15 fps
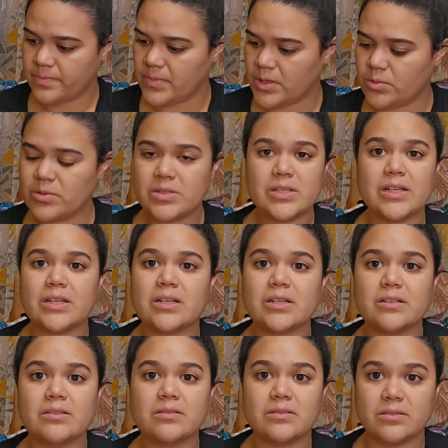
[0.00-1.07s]
It was like,
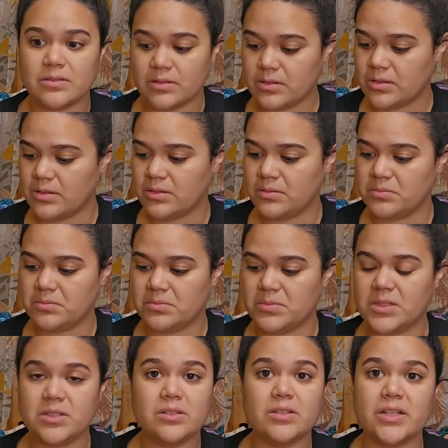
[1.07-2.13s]

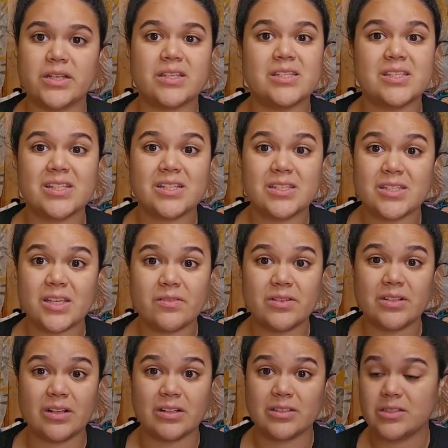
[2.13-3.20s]
literally like
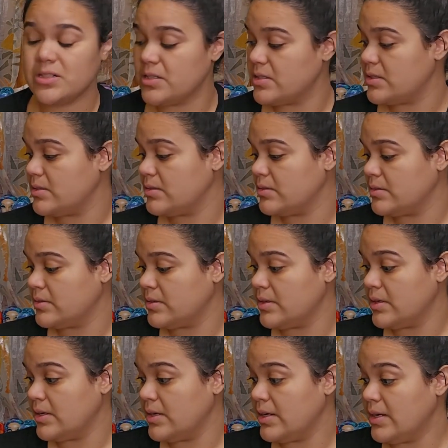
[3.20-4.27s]
$6-7.
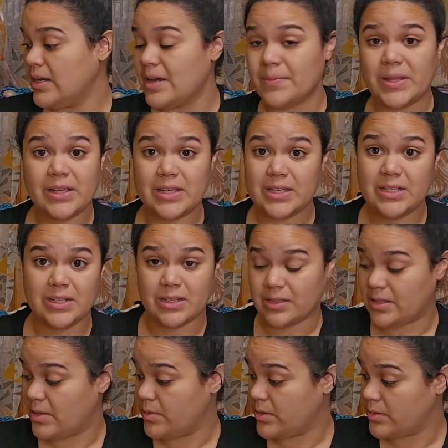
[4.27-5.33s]
I'm not kidding.
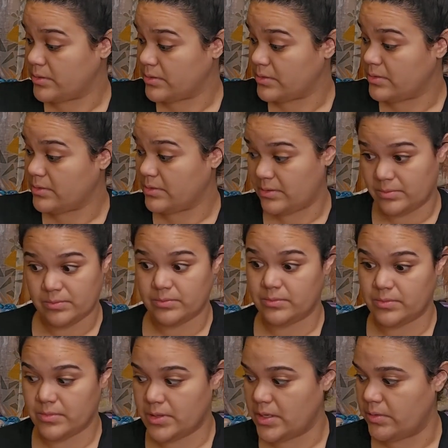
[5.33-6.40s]
They were
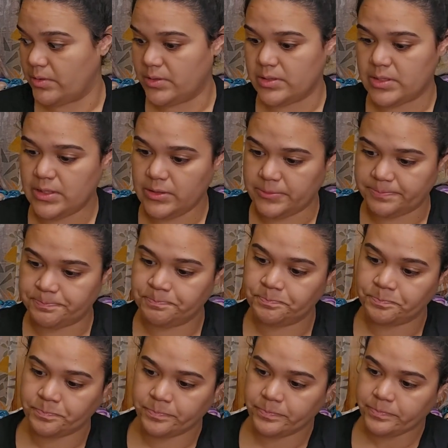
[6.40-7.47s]
on sale.
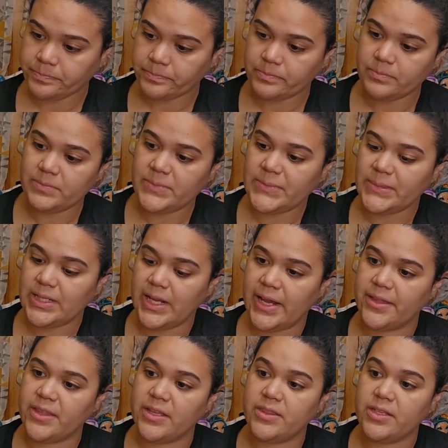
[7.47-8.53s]

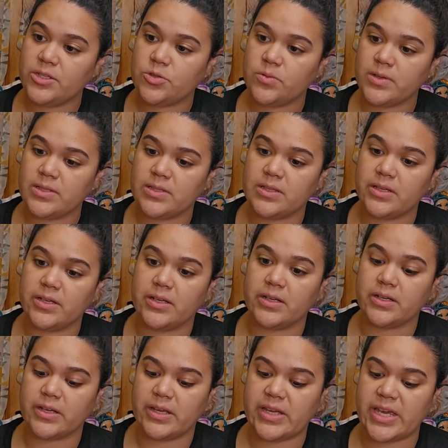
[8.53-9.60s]
And then this one's
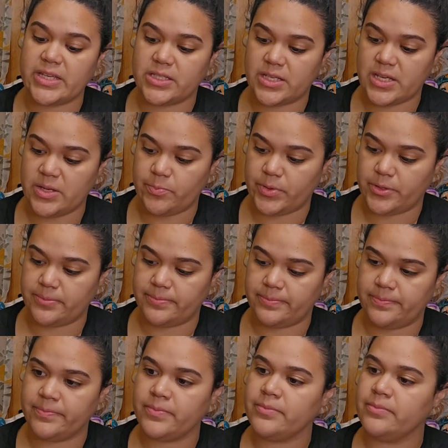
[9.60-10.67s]
the Gatekeeper
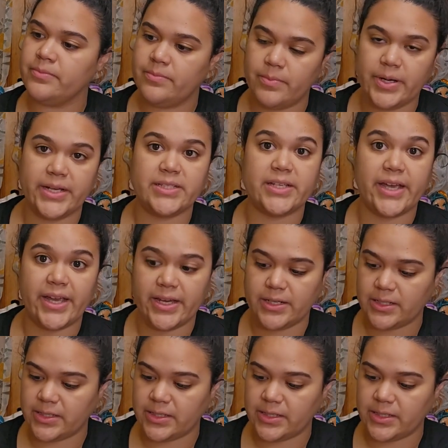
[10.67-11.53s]
by Diana